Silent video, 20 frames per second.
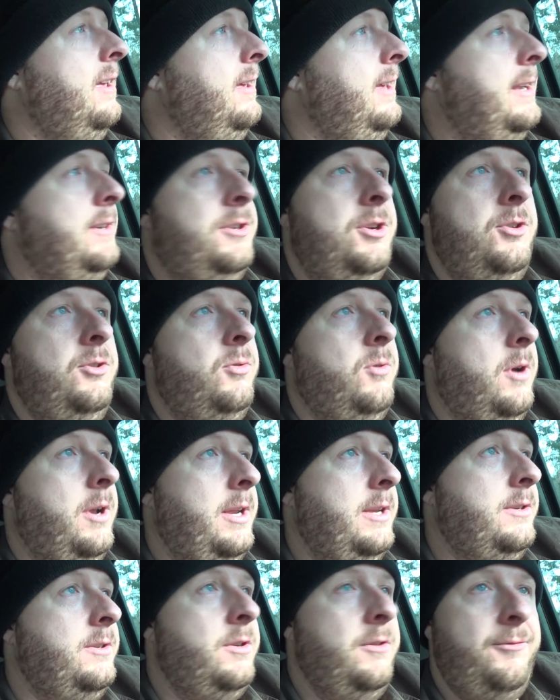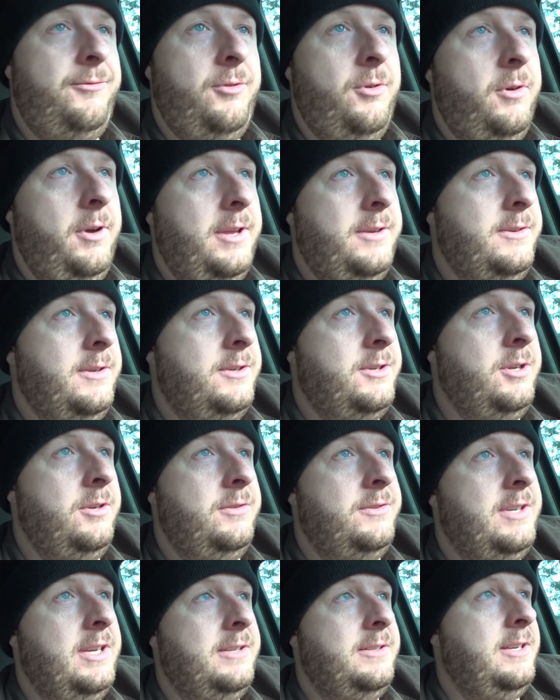and 2 20s, 2 40s, and 2
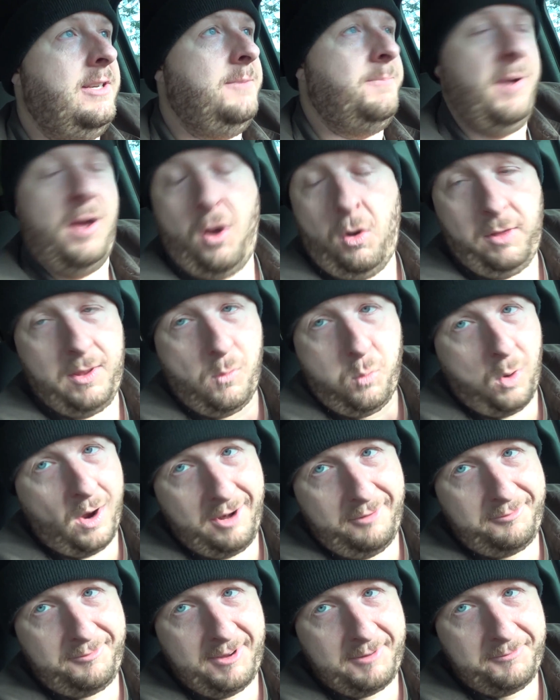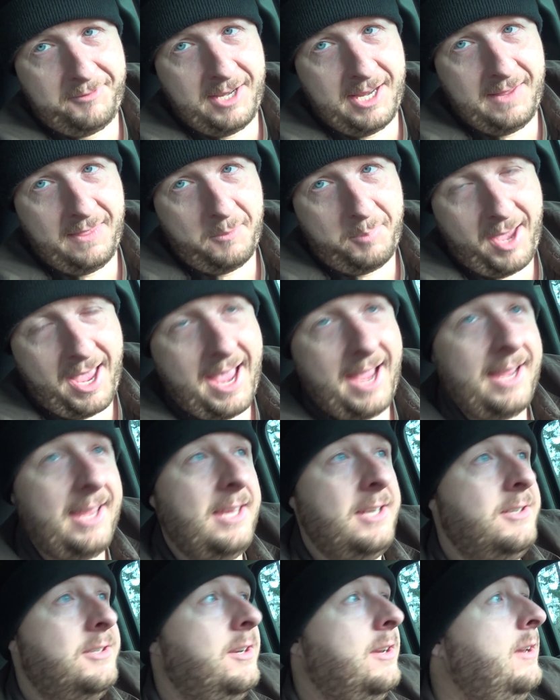60s, but only 150 in the
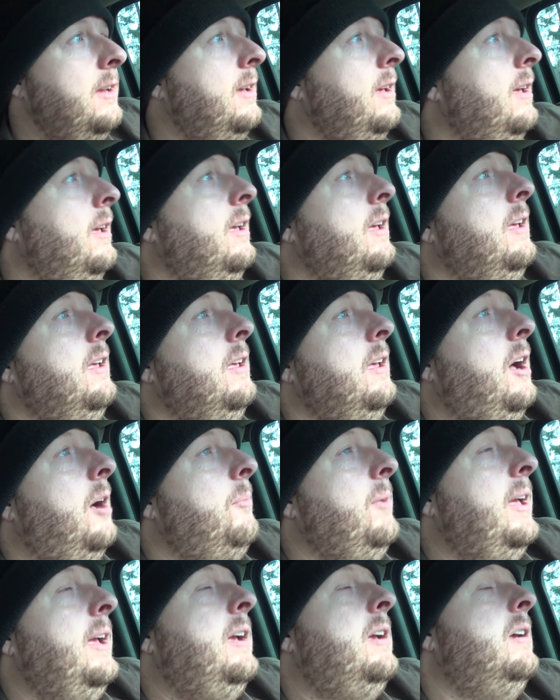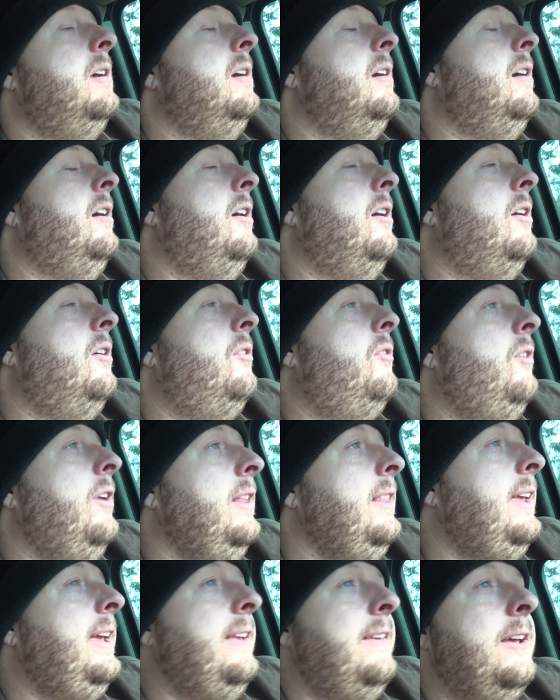package. I'm like,
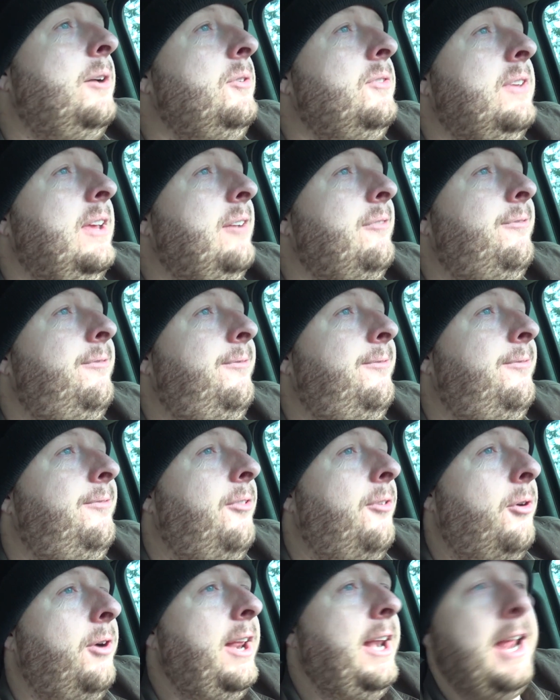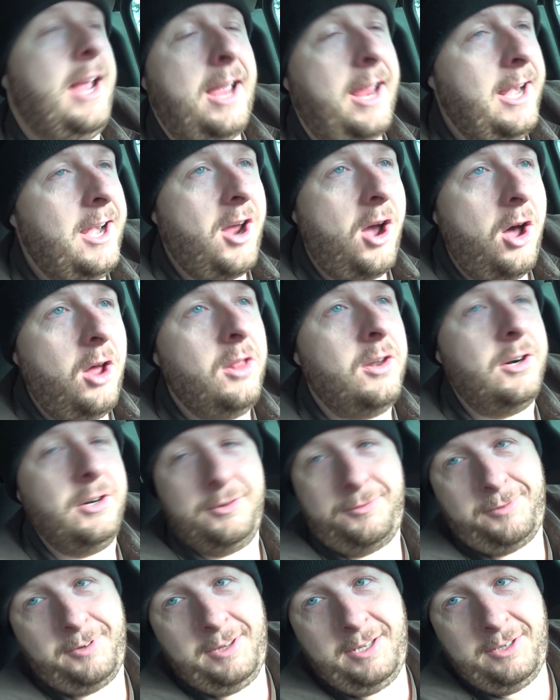really? And that was like
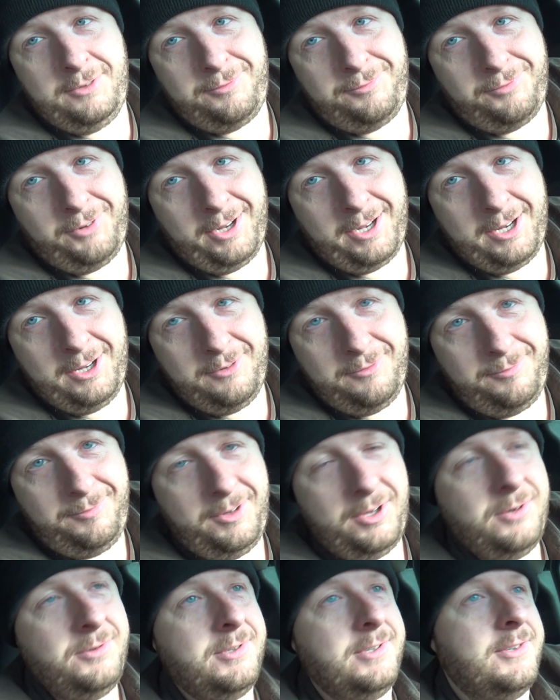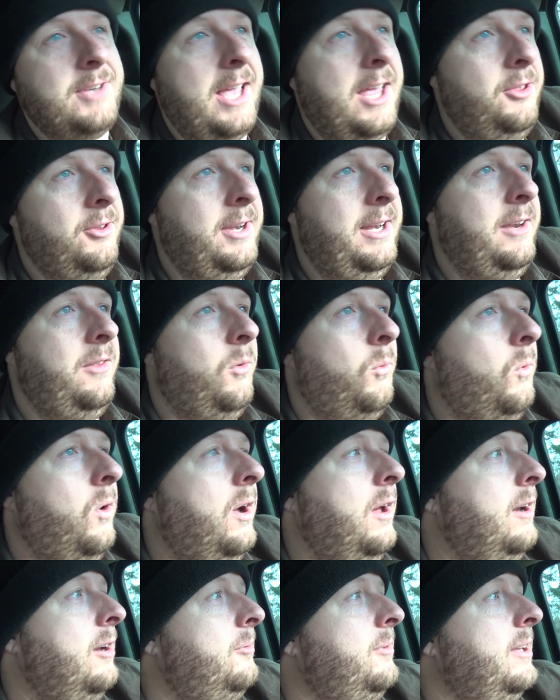$49 for these frickin' fuses. I only needed the
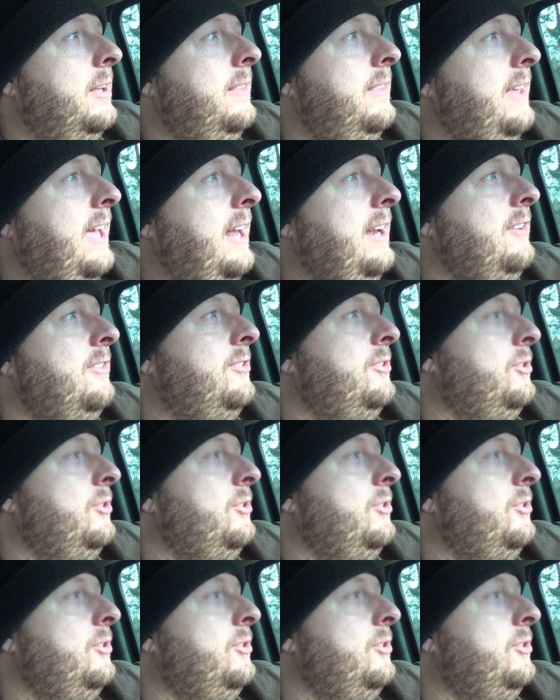one. I'm like, that is